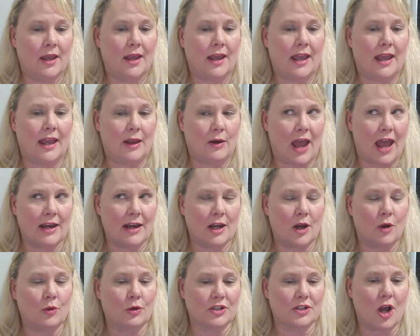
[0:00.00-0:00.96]
and I
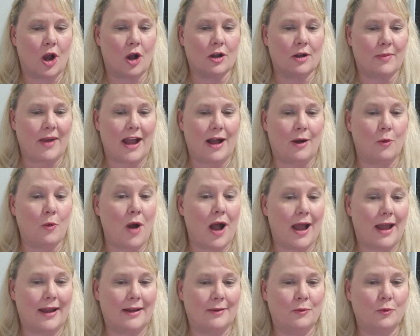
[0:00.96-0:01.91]
know we'll talk about
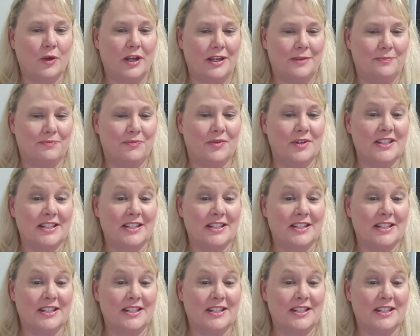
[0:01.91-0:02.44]
why we